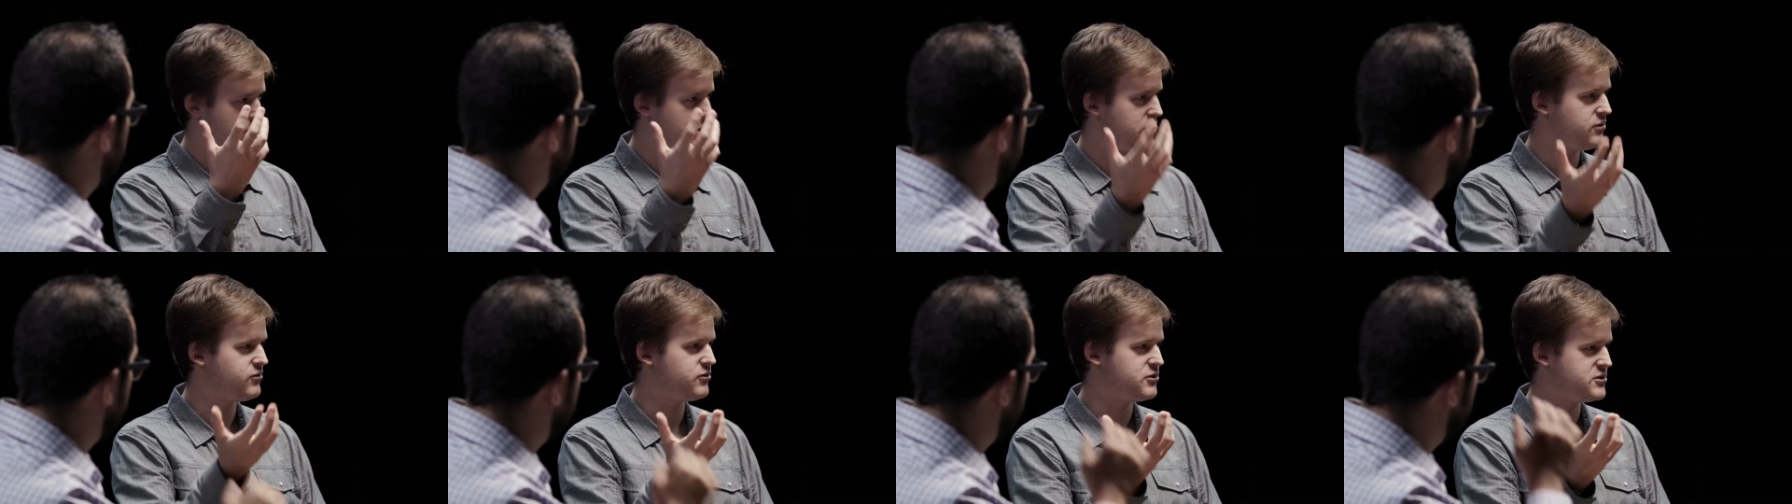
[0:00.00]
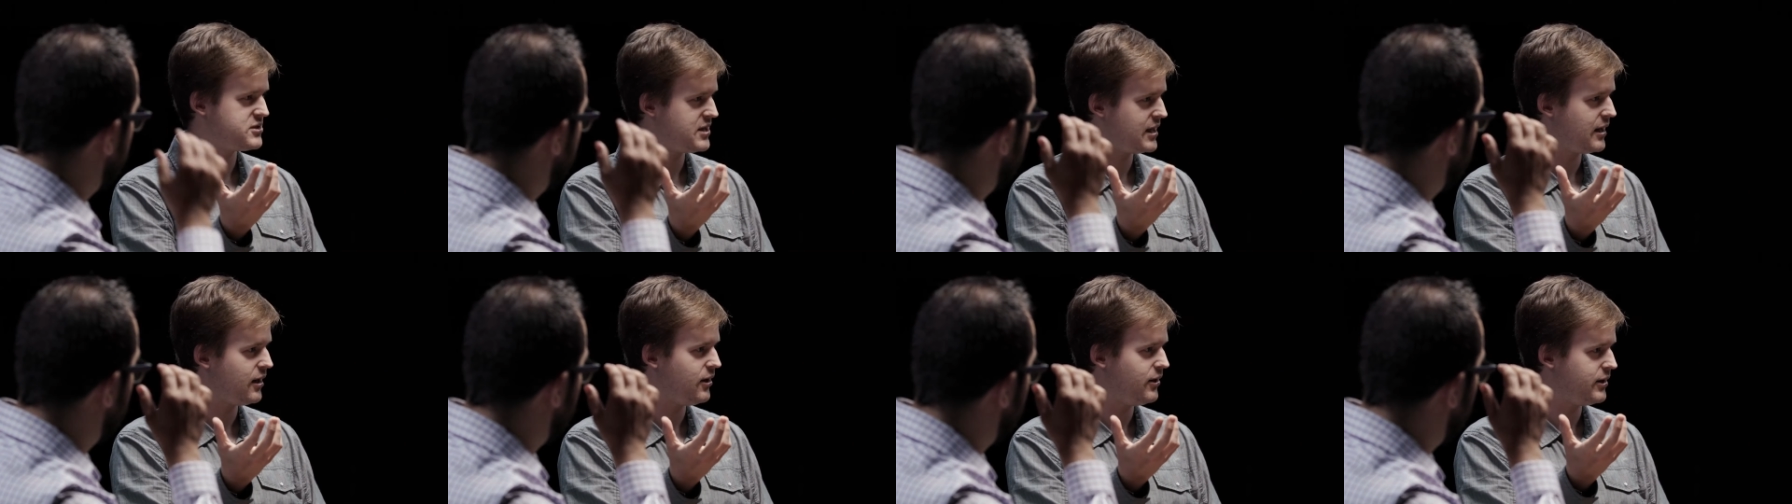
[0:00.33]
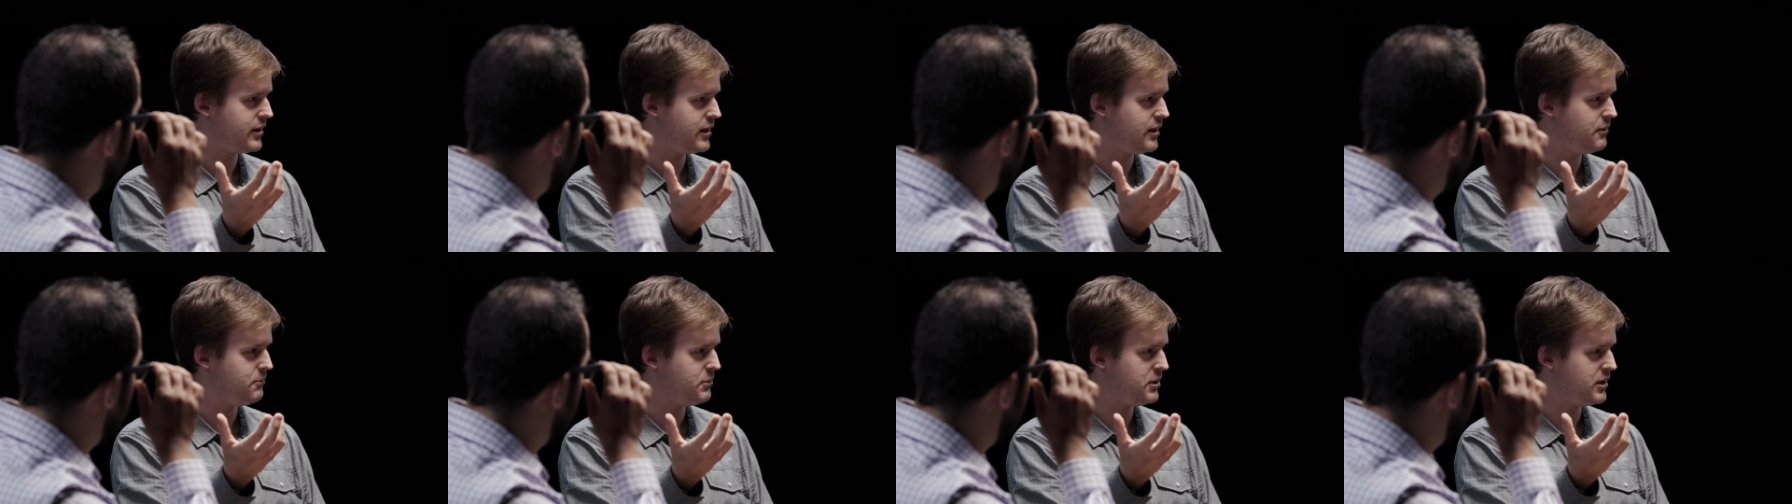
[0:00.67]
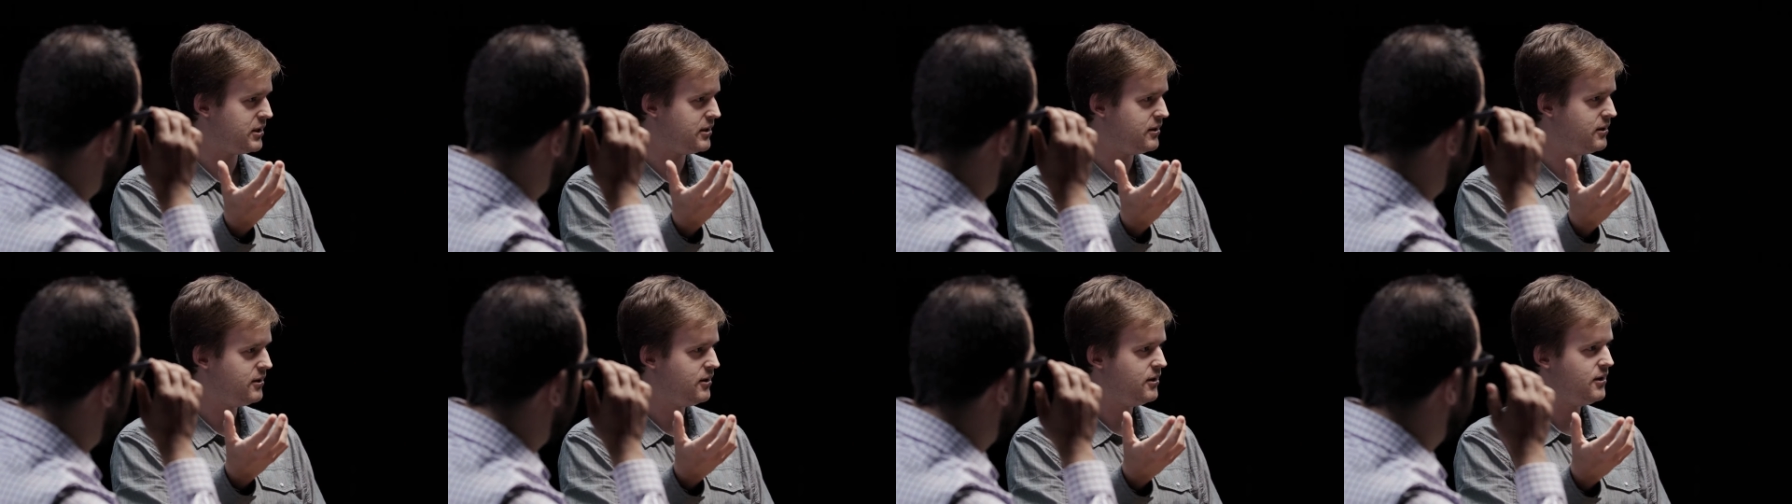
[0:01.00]
who works for a satellite
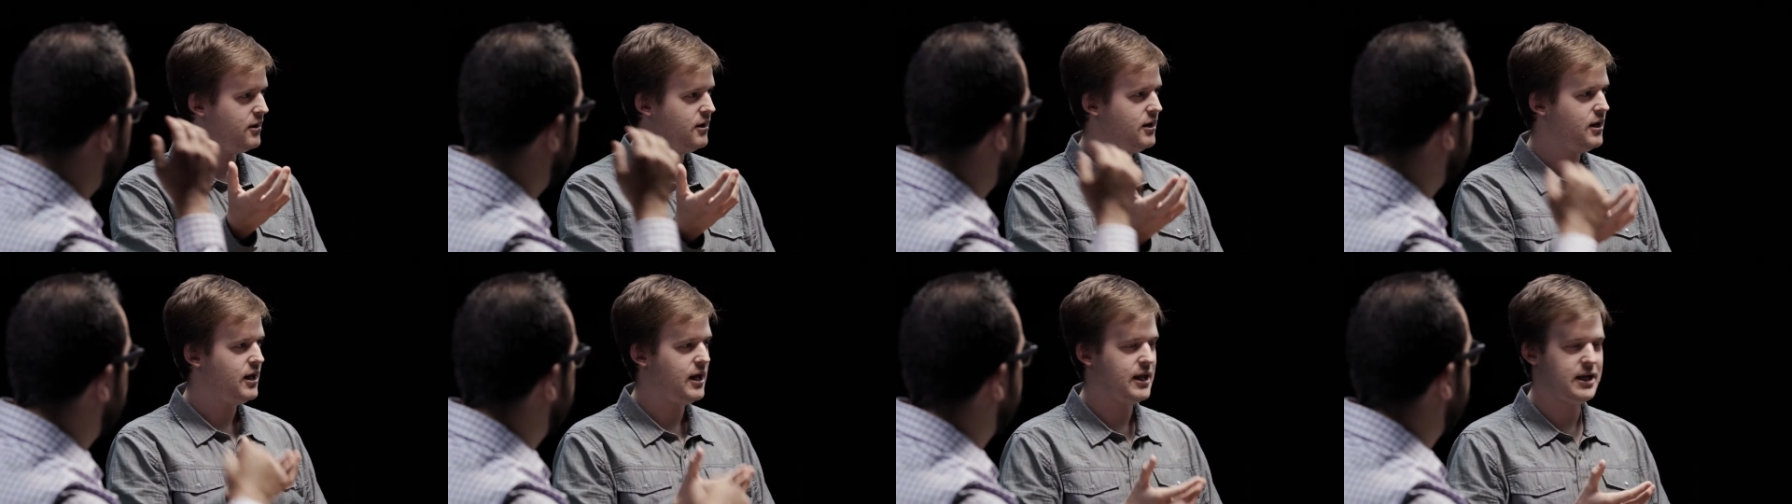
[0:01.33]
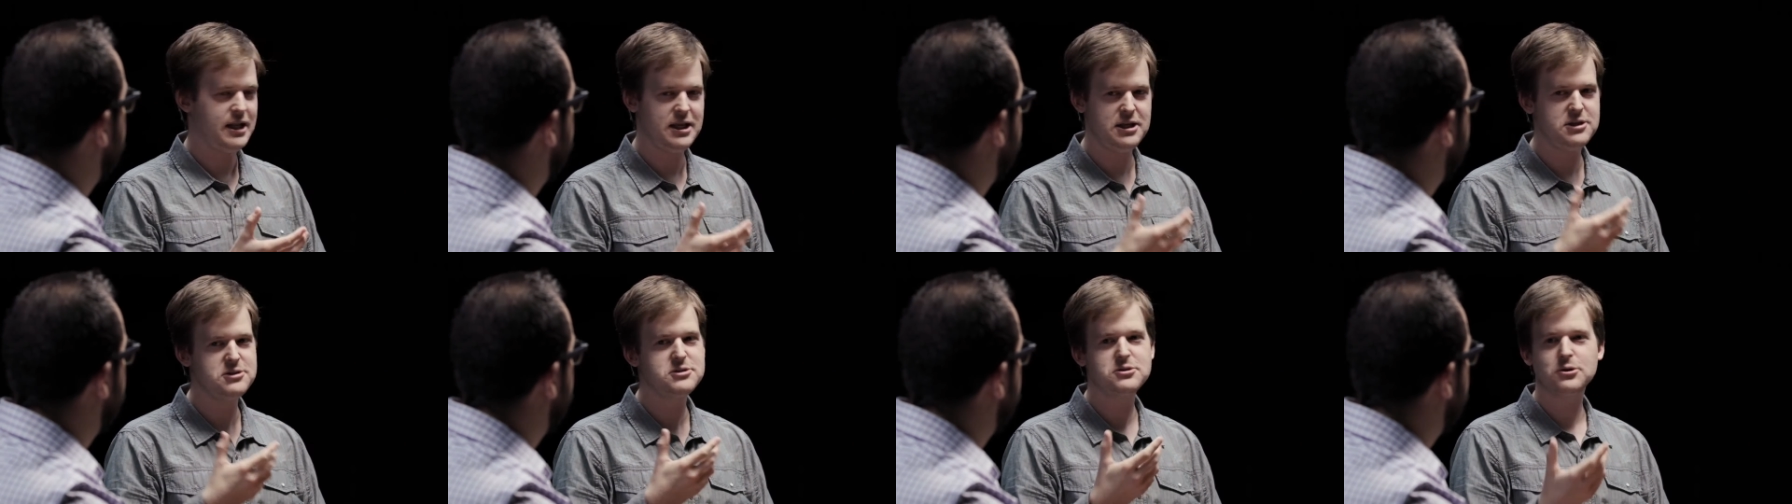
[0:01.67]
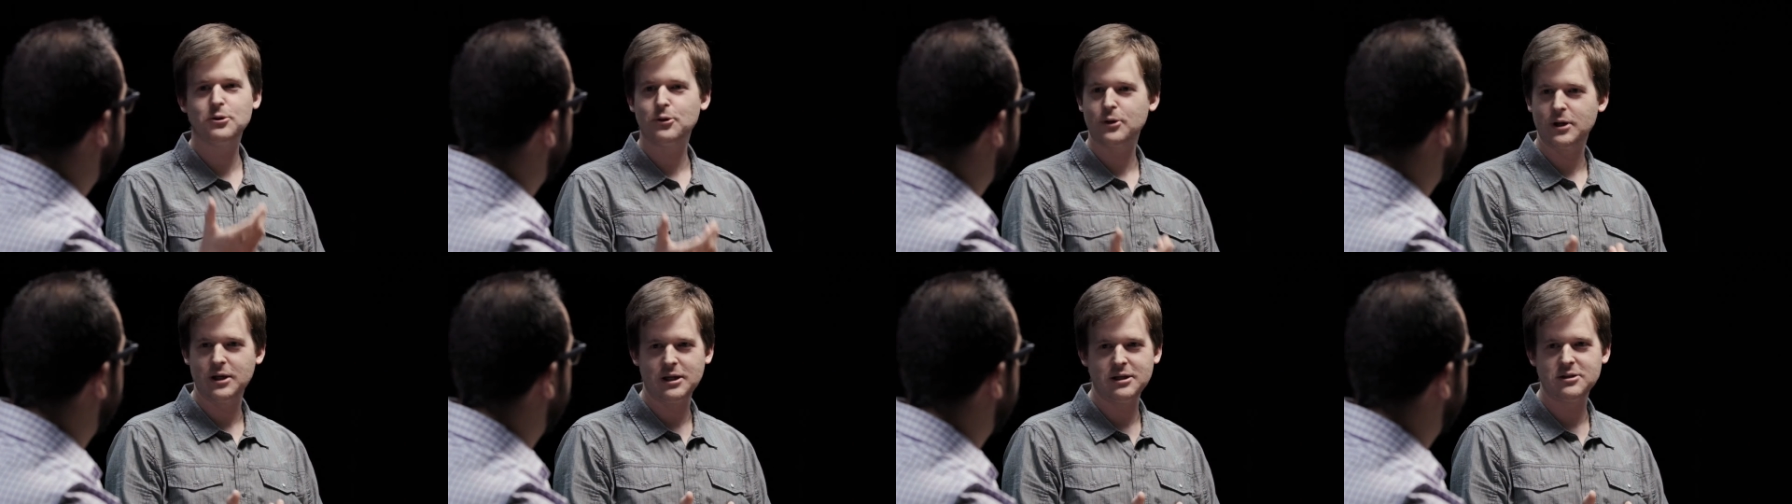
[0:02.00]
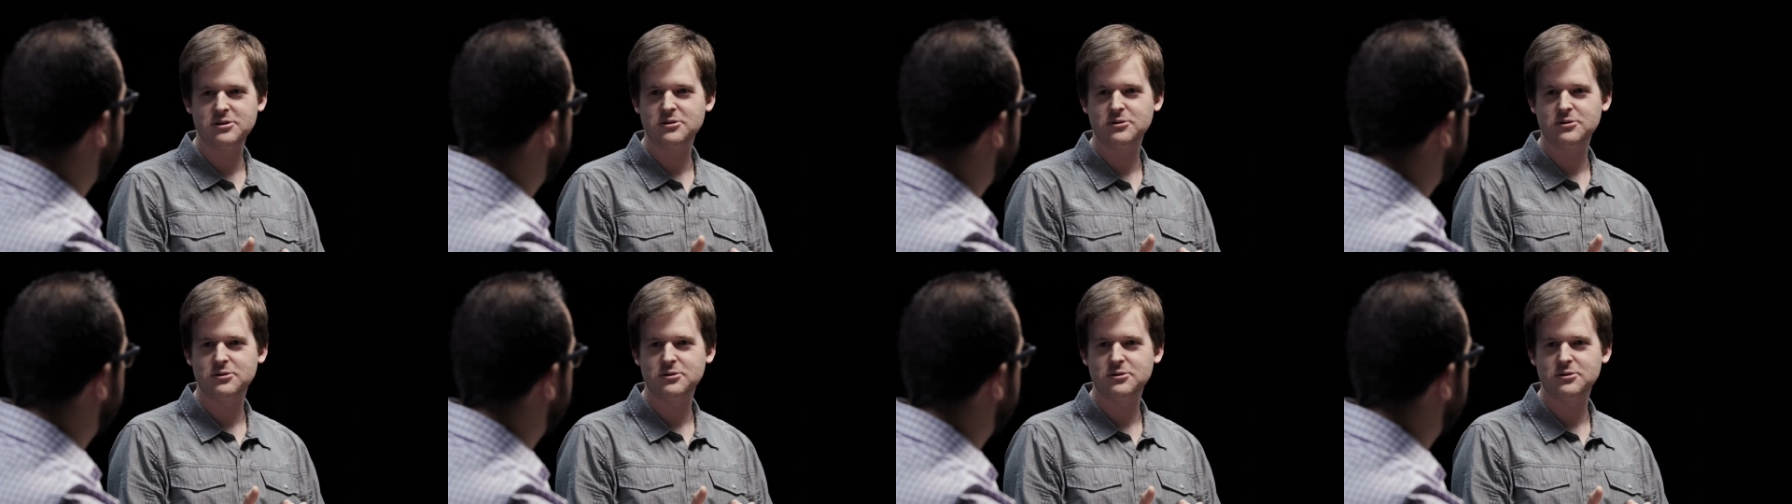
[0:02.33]
company. And he's talking